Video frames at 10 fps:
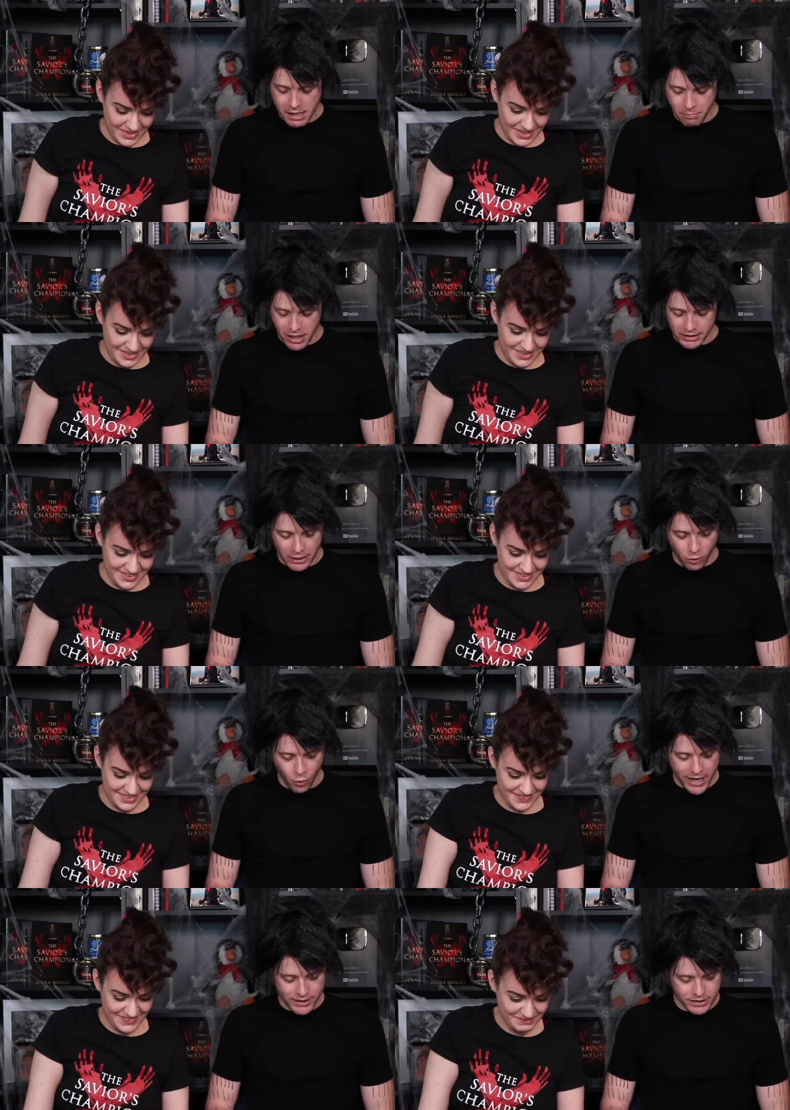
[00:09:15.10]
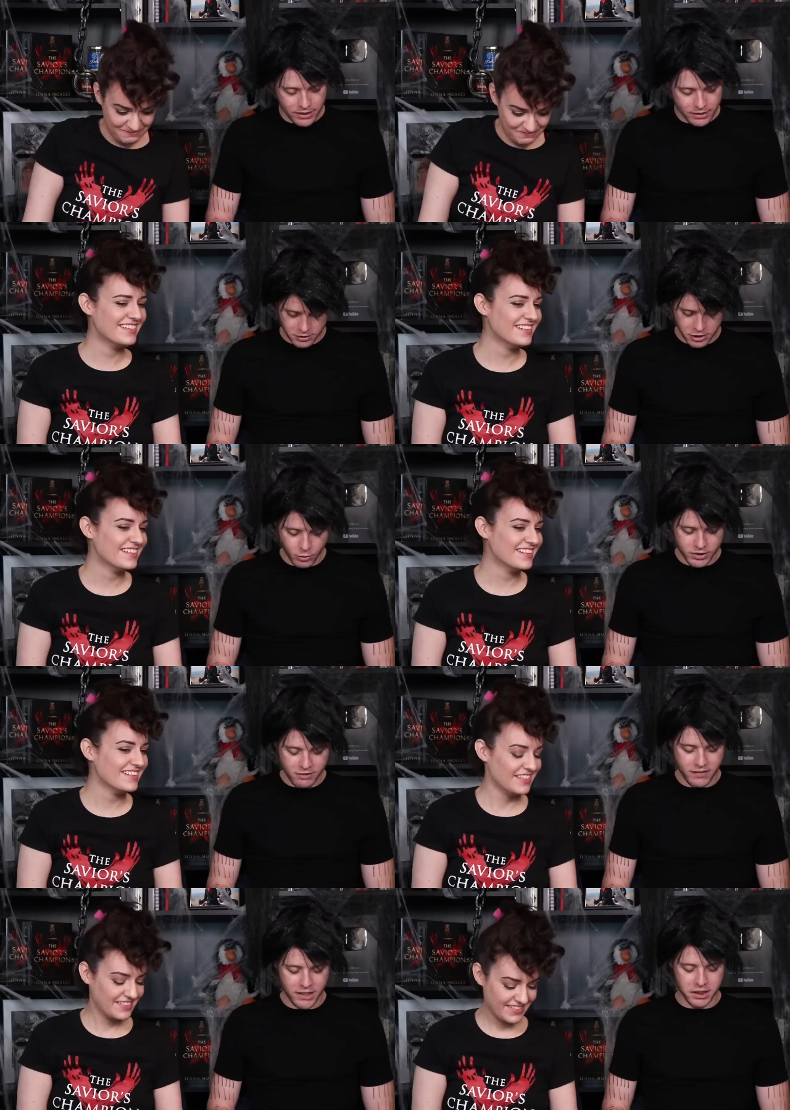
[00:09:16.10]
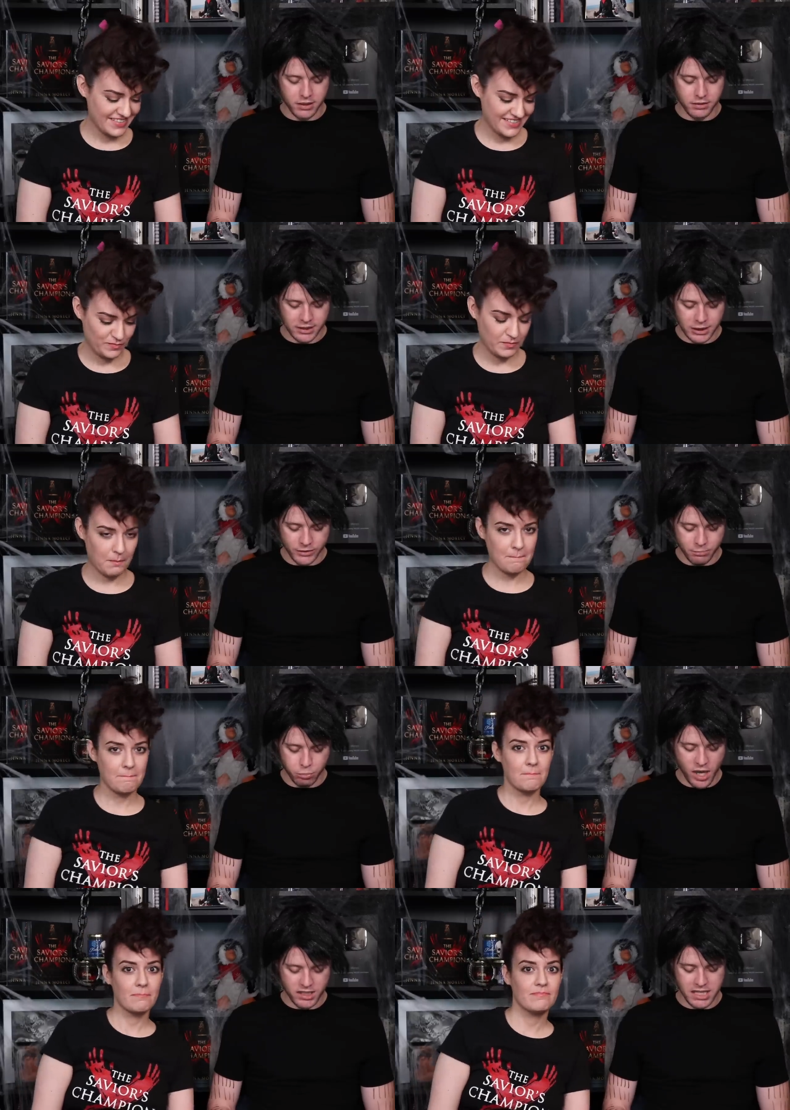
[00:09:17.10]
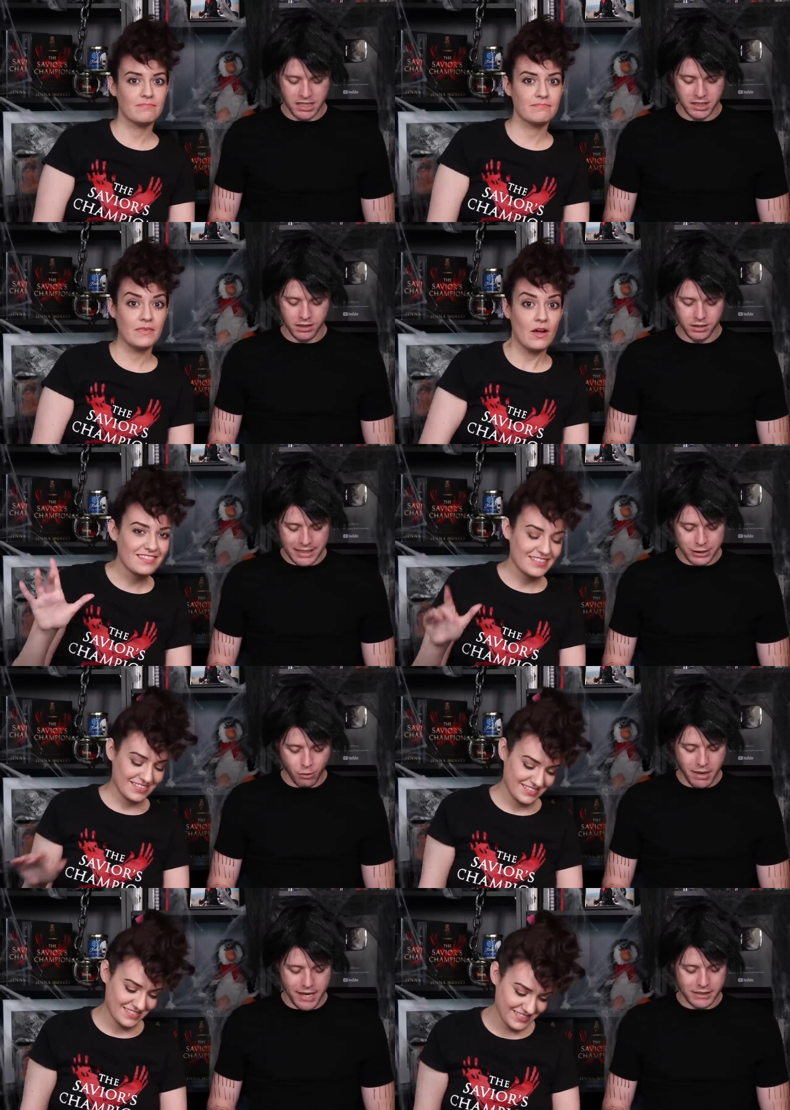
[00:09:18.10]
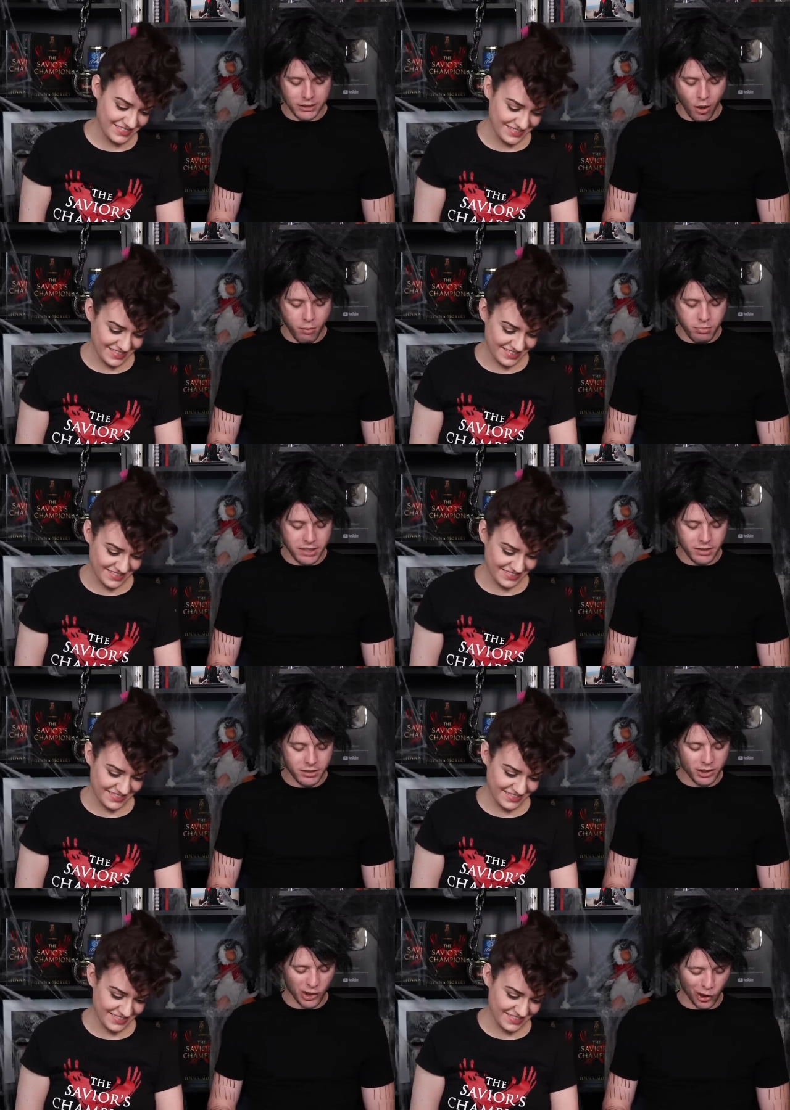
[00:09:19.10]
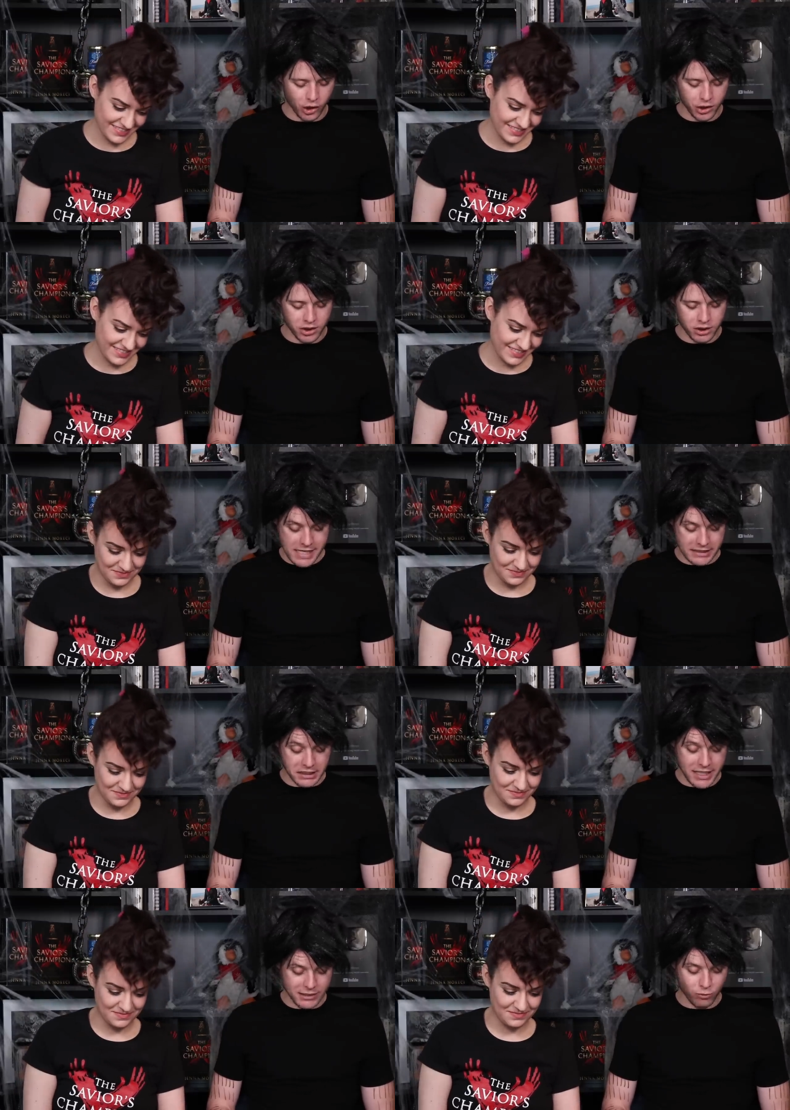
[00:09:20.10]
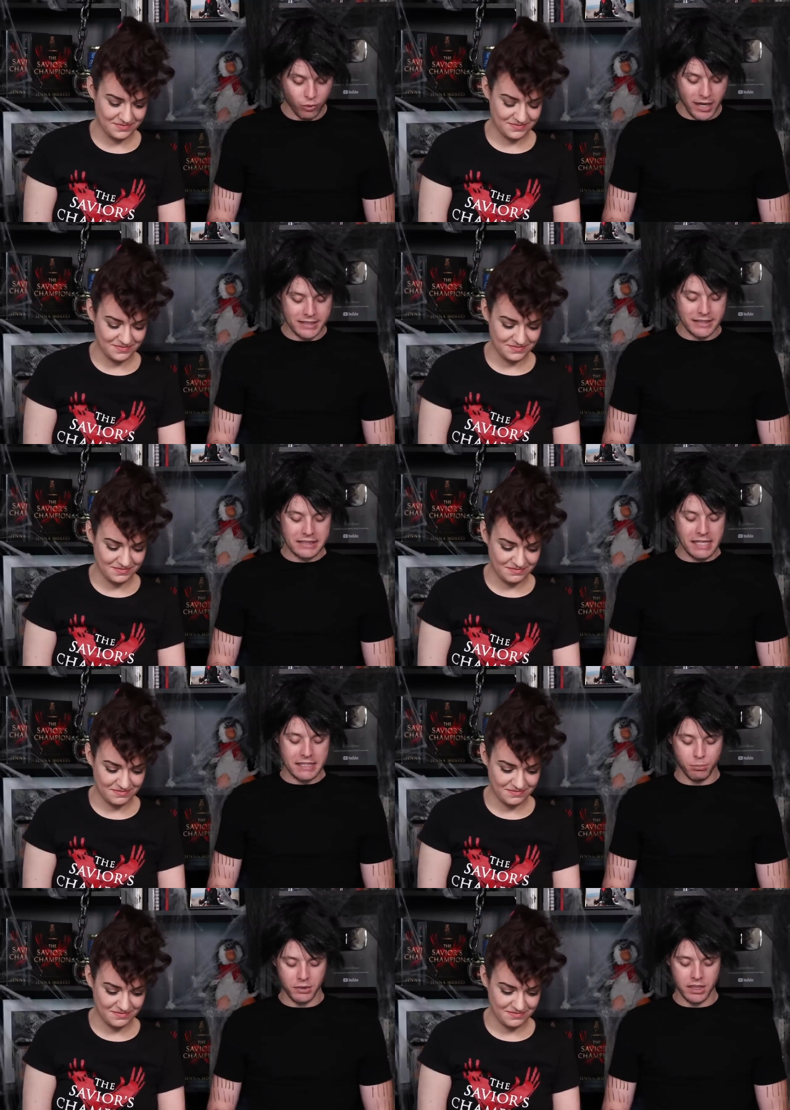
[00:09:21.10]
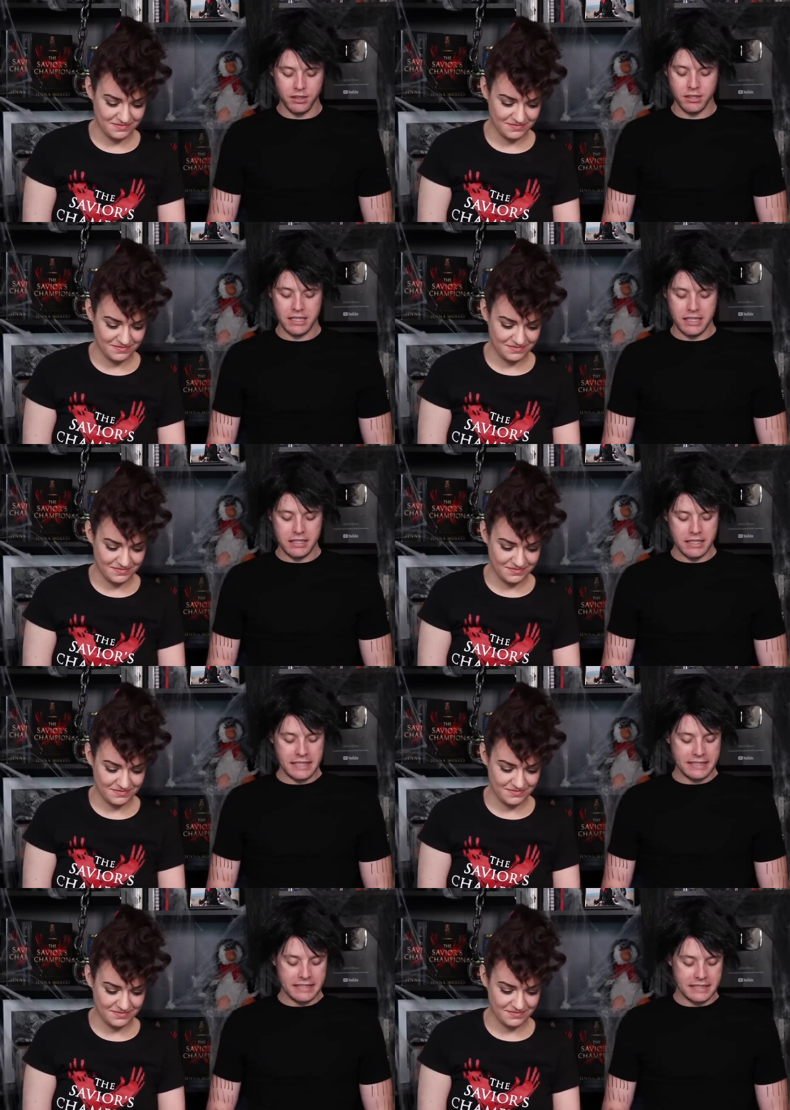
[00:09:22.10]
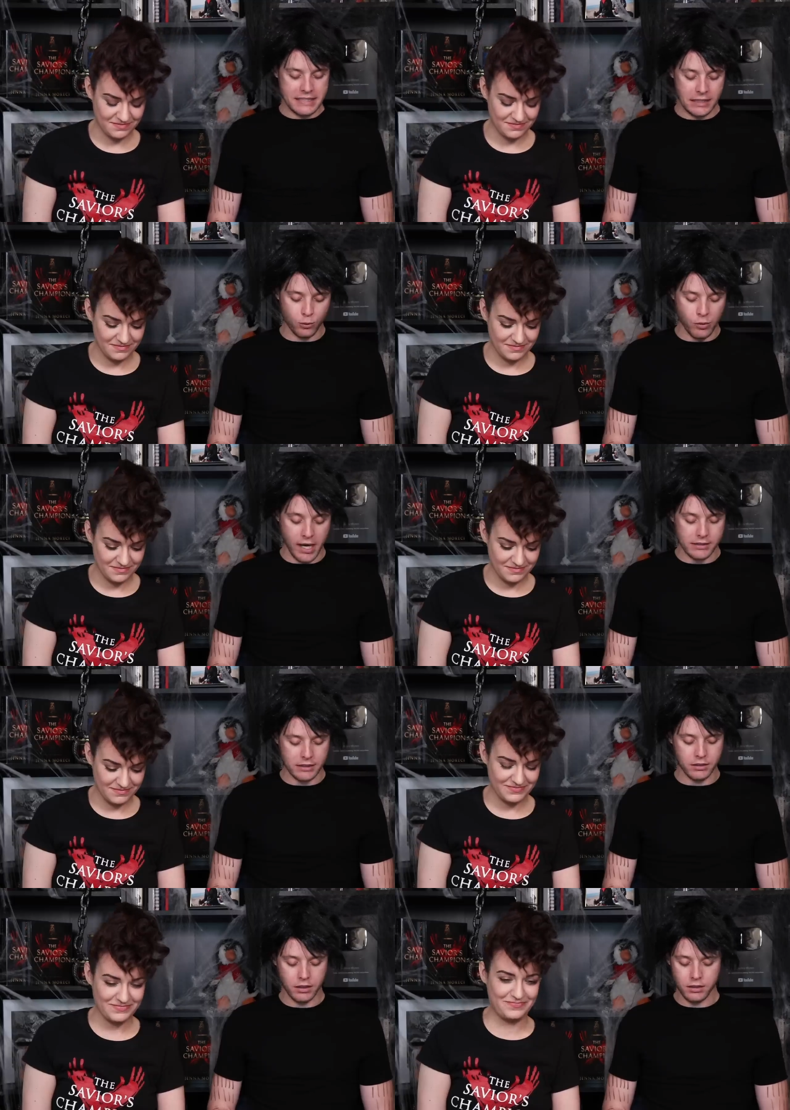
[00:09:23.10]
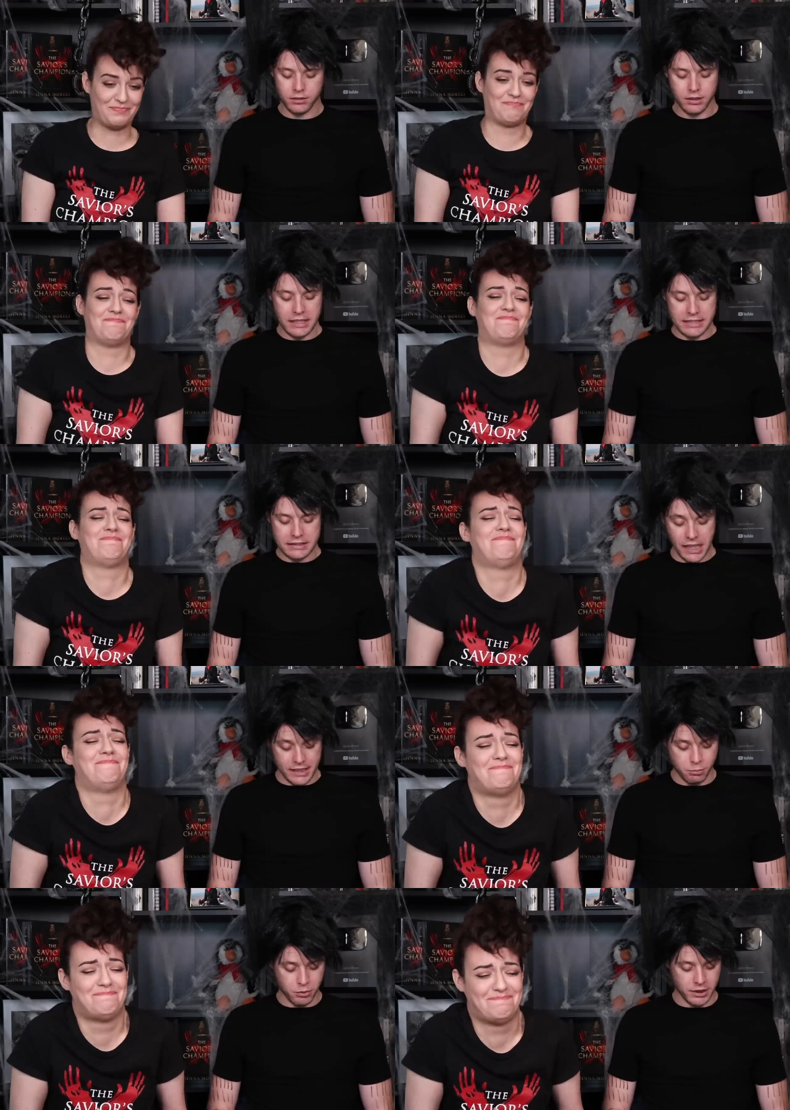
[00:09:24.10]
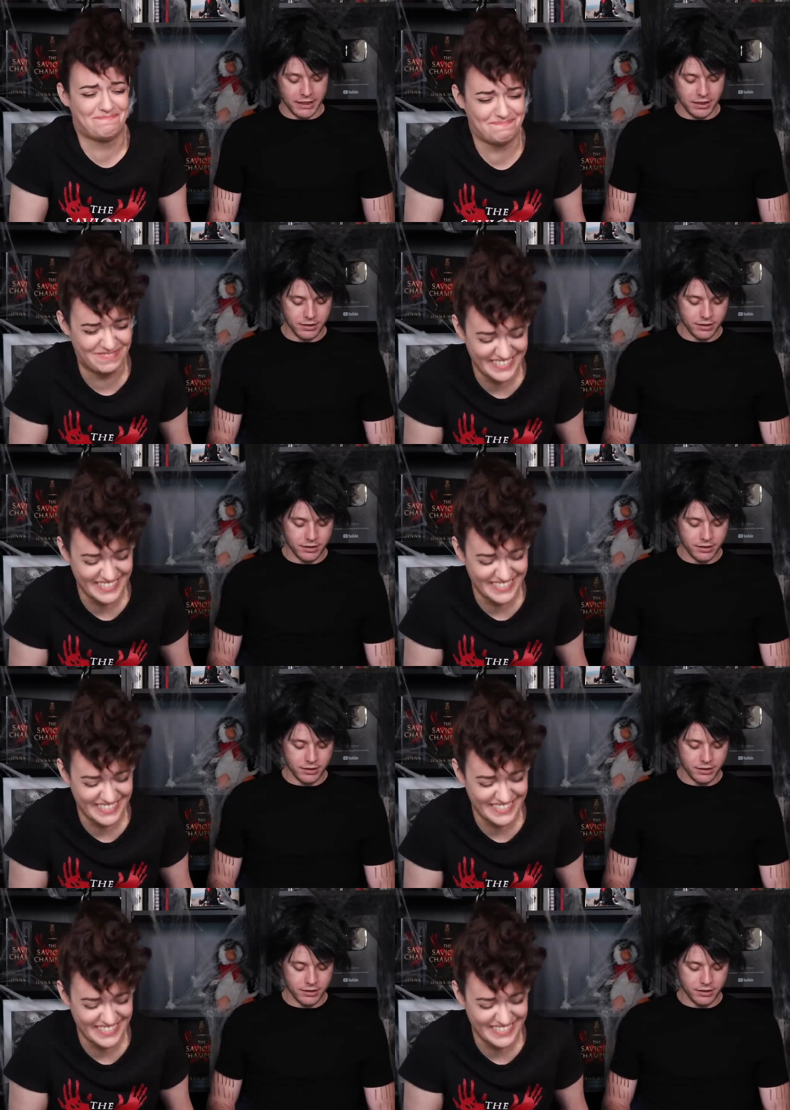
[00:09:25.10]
Speaker 1: a belt at her waist. She was a vision. She was breathtaking. And Tobias's heartbeat surged, his chest rising desperately, his dick rising desperately.